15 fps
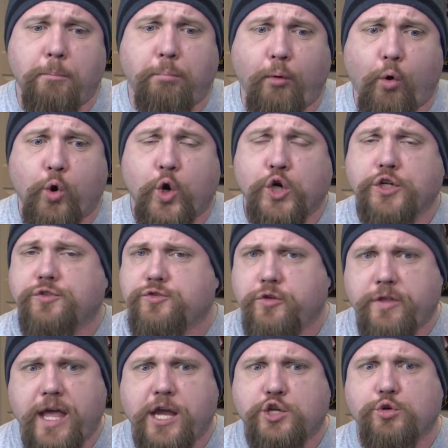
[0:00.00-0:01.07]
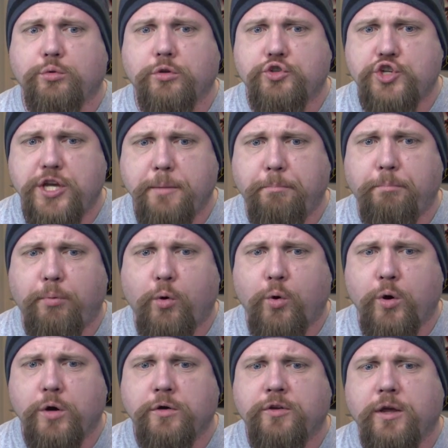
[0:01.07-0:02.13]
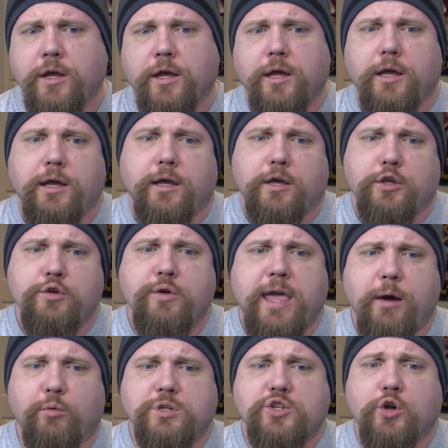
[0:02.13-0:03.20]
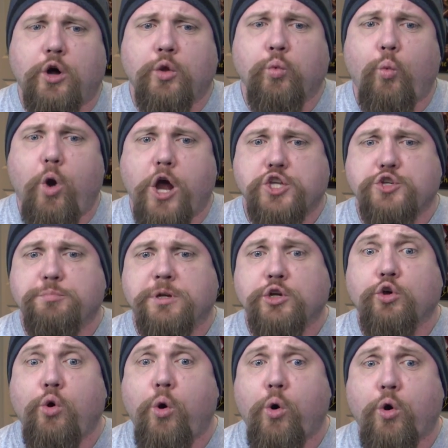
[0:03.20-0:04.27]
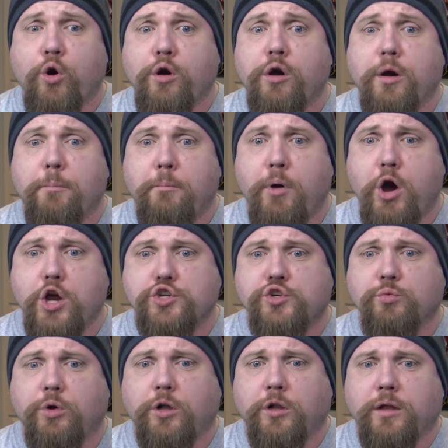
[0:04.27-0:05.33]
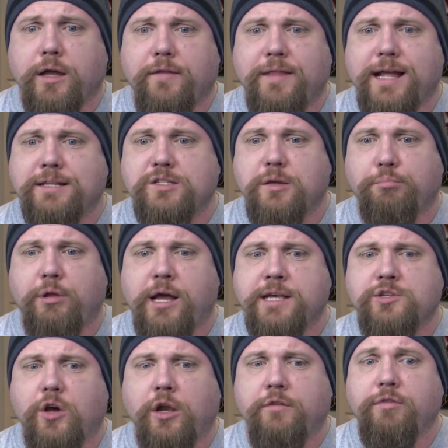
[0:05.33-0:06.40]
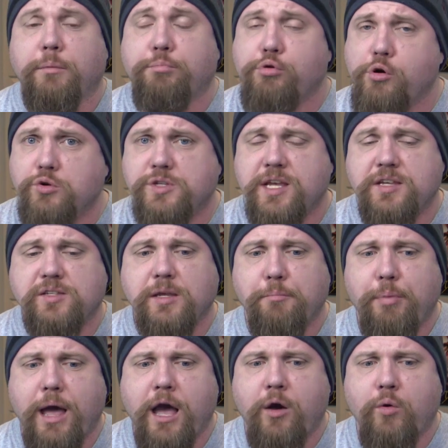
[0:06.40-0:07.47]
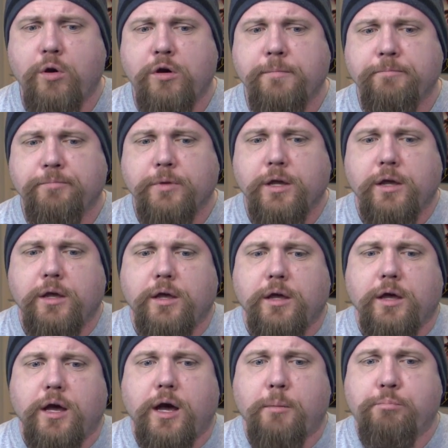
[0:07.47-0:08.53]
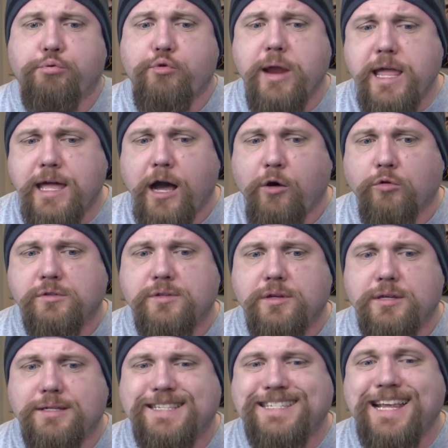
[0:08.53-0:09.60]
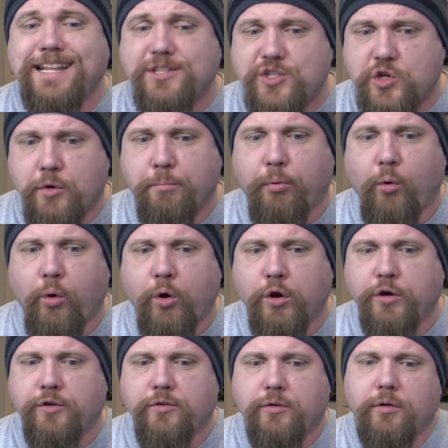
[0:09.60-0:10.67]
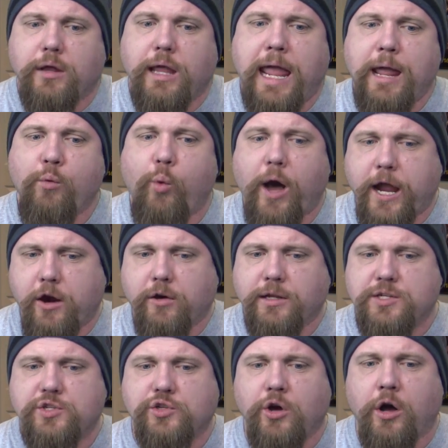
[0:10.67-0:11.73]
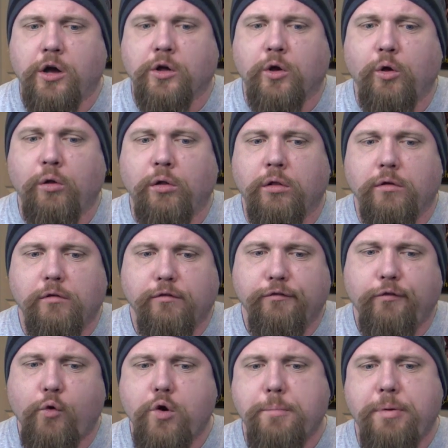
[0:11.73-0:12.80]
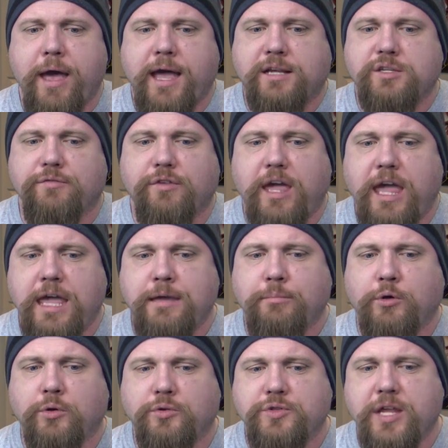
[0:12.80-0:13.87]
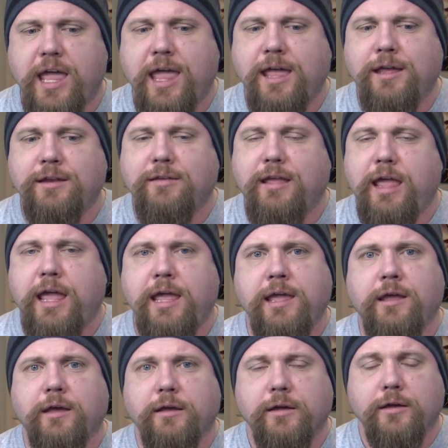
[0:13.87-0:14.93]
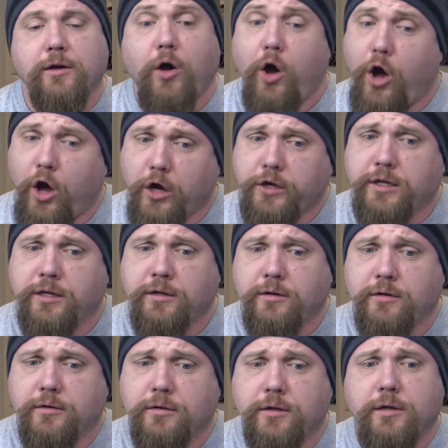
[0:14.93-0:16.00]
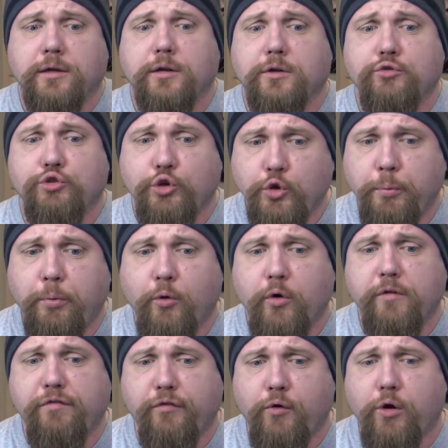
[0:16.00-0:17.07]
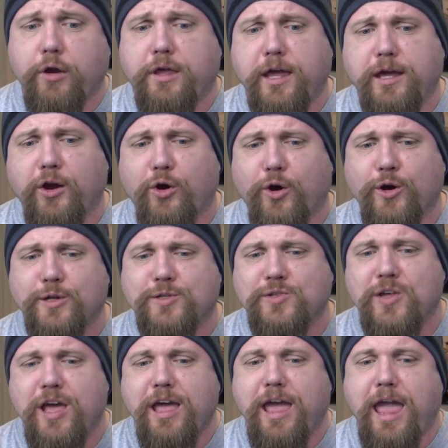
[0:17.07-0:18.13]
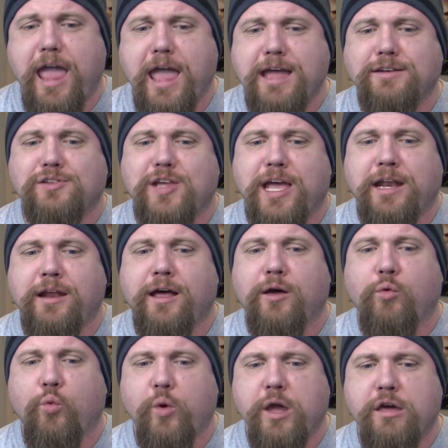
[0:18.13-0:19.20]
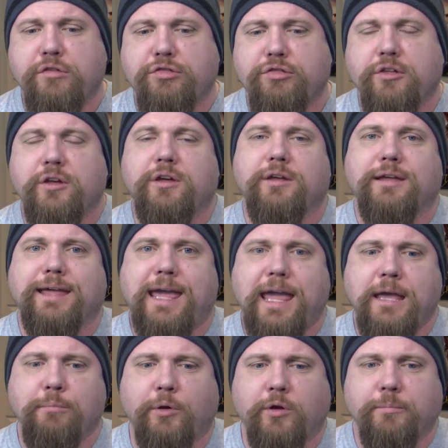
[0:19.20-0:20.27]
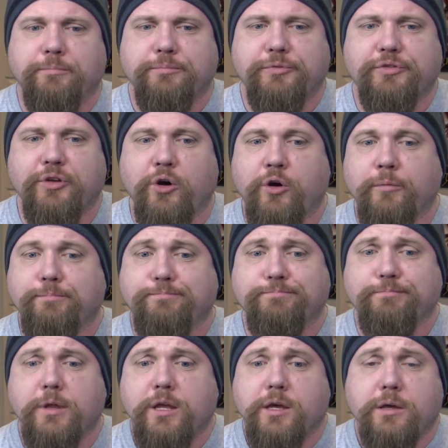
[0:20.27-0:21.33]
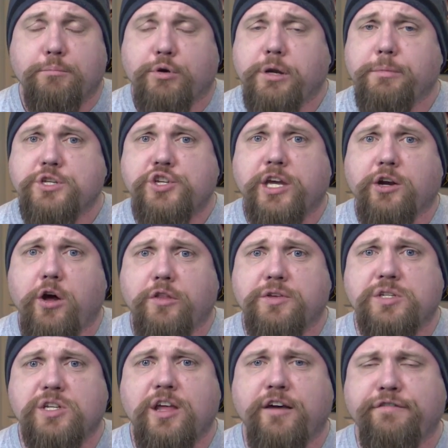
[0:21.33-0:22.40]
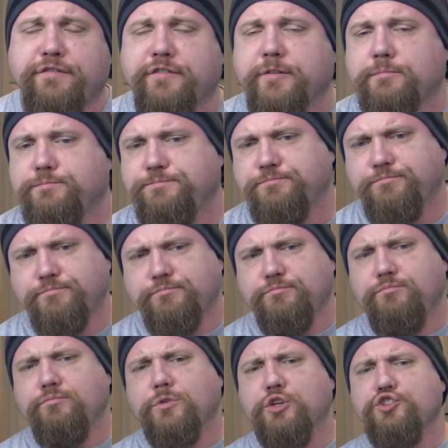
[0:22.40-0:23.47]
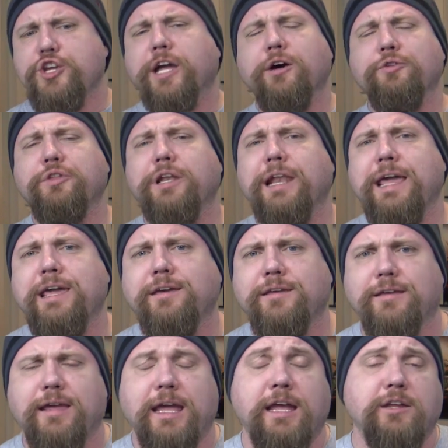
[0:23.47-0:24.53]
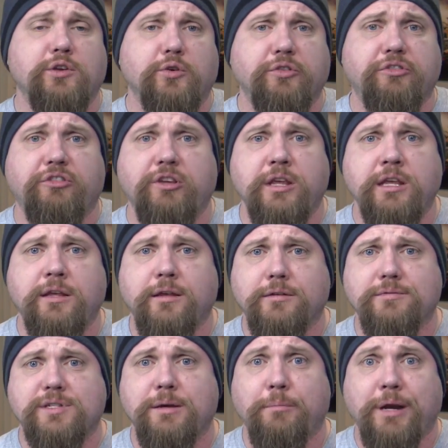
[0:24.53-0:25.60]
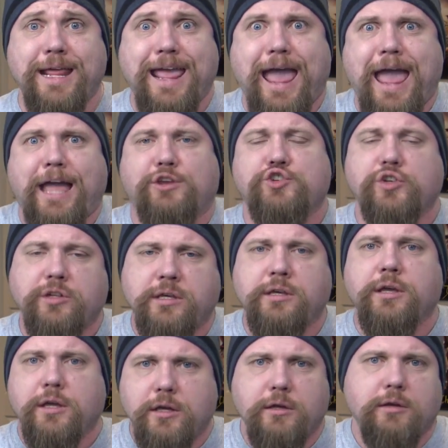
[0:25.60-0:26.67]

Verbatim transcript: board, so the actual chip board. You get what's called Watchman Core Module, and that supplies all of the processing power. A breakout sensor board, a wireless dongle, 4 packs of cables, and a honkin' 2.4 gigahertz antenna with cable. So pretty much get all the stuff. Check out the link and you'll see somebody actually